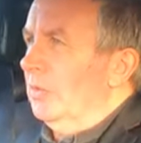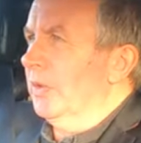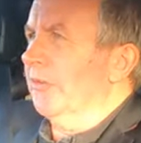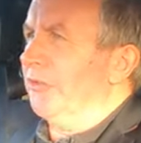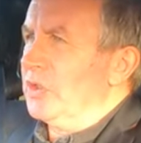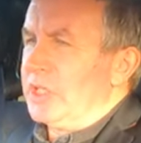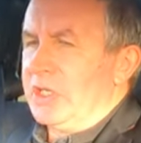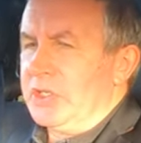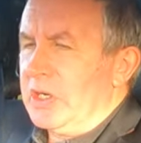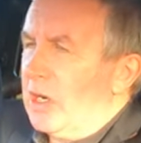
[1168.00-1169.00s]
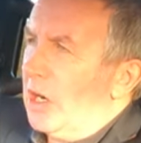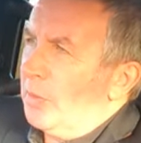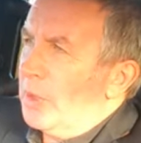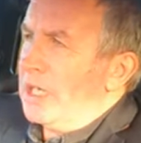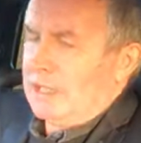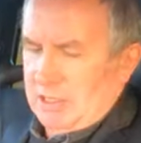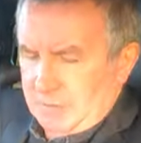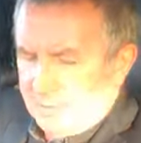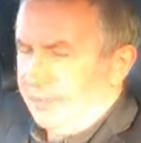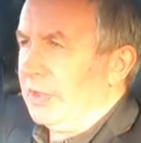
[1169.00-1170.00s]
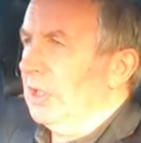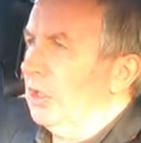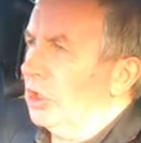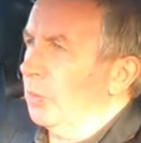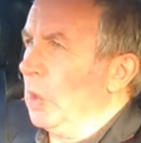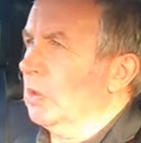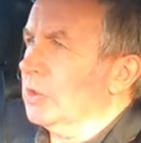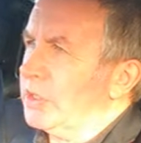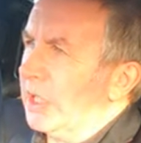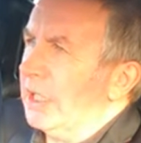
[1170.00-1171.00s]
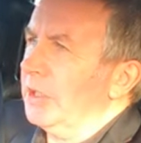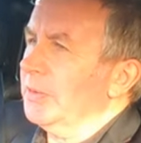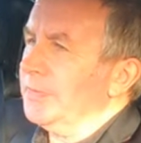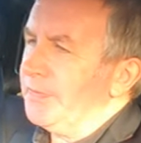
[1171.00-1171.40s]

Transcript: we've got front centre armrest, cup holders here.